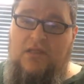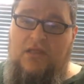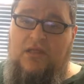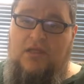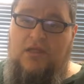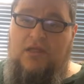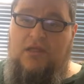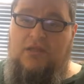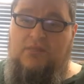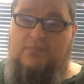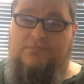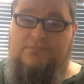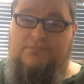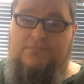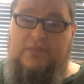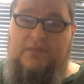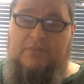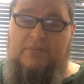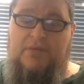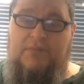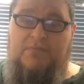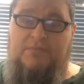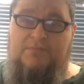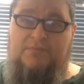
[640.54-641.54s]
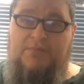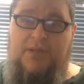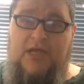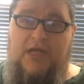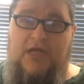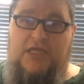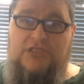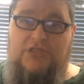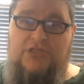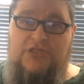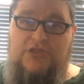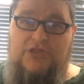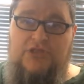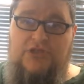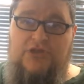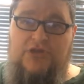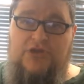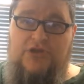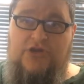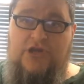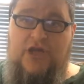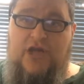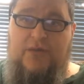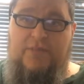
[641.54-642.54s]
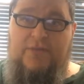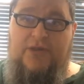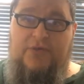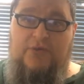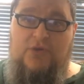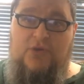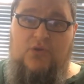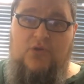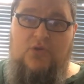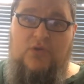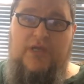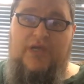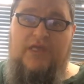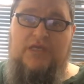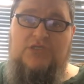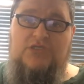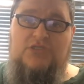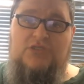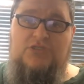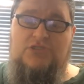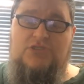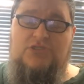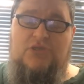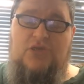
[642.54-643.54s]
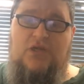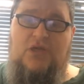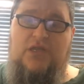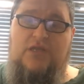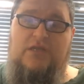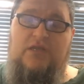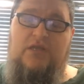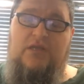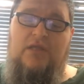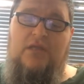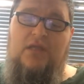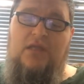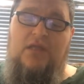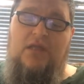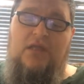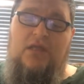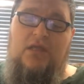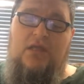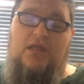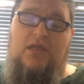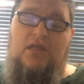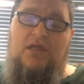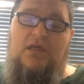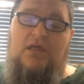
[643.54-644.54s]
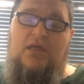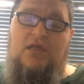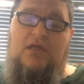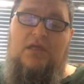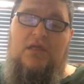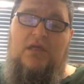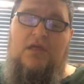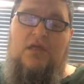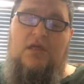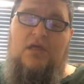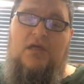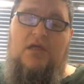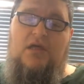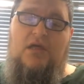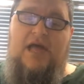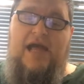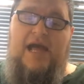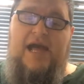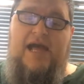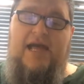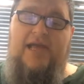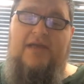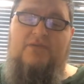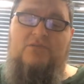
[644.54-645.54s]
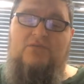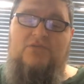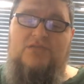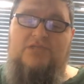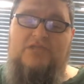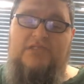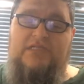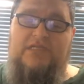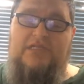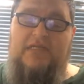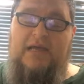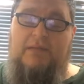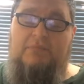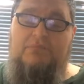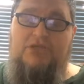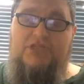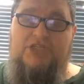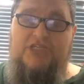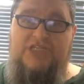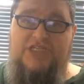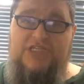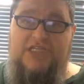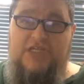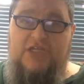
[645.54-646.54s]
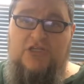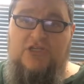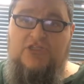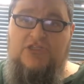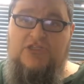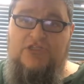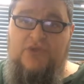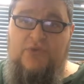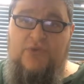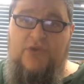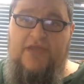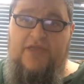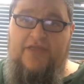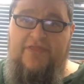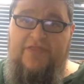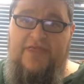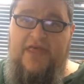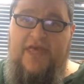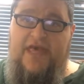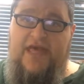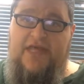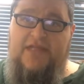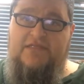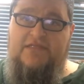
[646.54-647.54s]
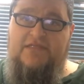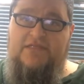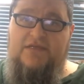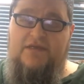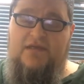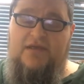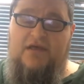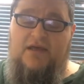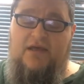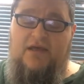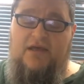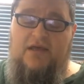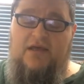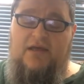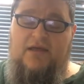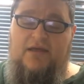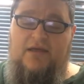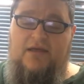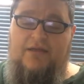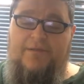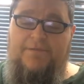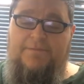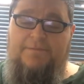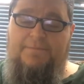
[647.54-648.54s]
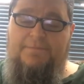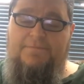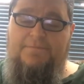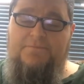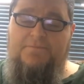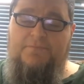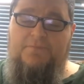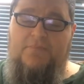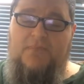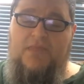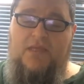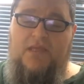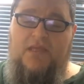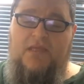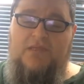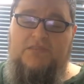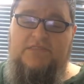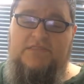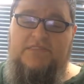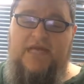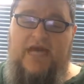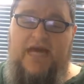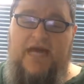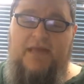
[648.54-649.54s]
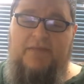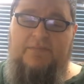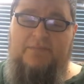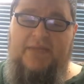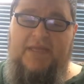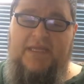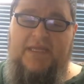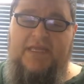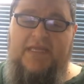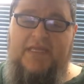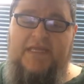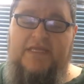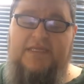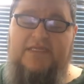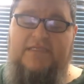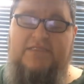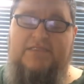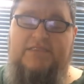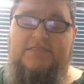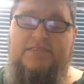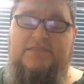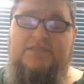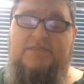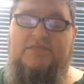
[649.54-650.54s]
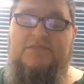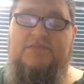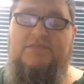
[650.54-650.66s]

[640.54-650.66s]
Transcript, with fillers: um, I'm going to pause on your comment real quick, Sean. Uh, I am st I'm still doing that uh, diabetes